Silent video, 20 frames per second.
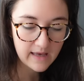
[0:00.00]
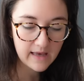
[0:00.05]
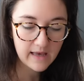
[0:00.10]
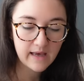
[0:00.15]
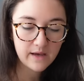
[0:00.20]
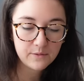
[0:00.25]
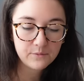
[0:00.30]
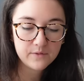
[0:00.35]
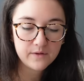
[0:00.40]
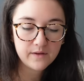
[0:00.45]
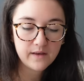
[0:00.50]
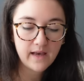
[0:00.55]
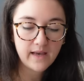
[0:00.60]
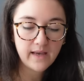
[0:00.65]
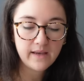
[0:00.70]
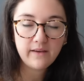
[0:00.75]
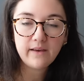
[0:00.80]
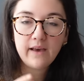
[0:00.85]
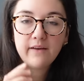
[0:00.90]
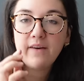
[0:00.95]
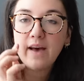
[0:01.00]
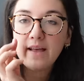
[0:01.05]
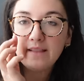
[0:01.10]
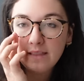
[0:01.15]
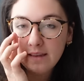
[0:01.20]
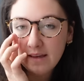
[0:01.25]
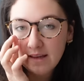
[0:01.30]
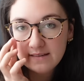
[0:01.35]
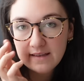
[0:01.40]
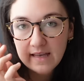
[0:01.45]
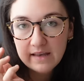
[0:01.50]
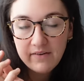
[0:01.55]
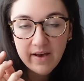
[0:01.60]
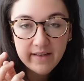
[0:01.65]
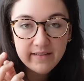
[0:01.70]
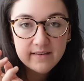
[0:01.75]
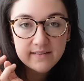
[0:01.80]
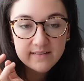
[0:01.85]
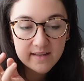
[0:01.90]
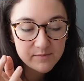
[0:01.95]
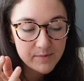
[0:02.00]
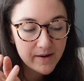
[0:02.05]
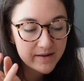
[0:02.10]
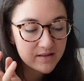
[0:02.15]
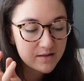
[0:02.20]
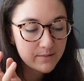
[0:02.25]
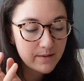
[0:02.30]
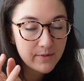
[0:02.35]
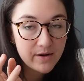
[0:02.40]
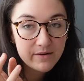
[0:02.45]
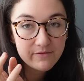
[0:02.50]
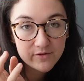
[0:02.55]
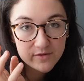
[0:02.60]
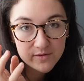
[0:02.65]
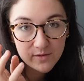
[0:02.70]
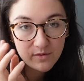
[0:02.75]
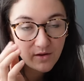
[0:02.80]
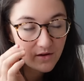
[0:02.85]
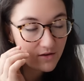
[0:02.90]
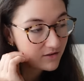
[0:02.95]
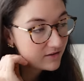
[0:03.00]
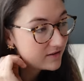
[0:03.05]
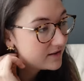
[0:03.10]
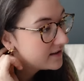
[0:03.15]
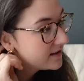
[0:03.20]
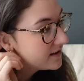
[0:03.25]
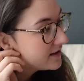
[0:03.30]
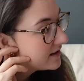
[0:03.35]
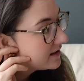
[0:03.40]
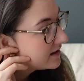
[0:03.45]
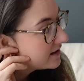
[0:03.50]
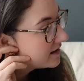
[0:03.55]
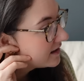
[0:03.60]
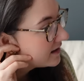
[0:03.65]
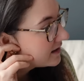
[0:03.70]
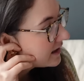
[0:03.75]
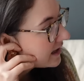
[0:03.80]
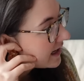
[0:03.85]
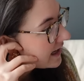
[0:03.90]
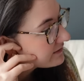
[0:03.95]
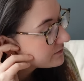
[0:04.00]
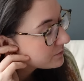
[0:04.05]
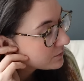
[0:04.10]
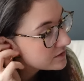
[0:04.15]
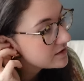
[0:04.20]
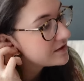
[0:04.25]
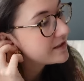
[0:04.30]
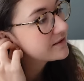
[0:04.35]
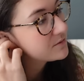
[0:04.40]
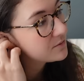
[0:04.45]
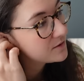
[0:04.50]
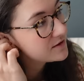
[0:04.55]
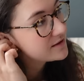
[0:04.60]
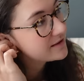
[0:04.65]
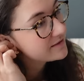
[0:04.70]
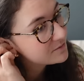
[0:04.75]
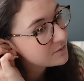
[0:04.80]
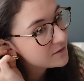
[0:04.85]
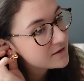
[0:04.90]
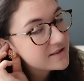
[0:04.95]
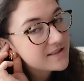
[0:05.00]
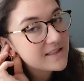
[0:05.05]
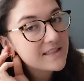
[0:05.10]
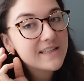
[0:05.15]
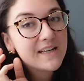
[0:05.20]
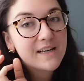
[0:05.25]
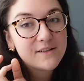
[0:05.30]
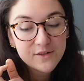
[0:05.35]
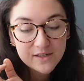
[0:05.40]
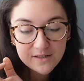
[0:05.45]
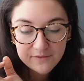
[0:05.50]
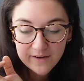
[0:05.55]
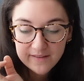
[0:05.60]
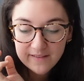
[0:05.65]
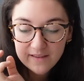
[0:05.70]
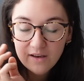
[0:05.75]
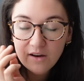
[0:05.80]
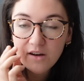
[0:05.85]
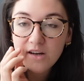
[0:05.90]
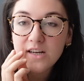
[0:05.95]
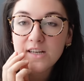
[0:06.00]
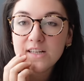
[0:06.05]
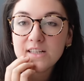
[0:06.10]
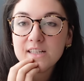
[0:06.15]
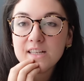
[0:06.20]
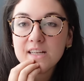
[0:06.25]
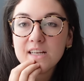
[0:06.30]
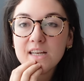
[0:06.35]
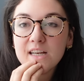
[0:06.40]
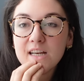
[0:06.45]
I've had this stitch pattern in my brain for so long. I swatched it. I tried to find the yarn.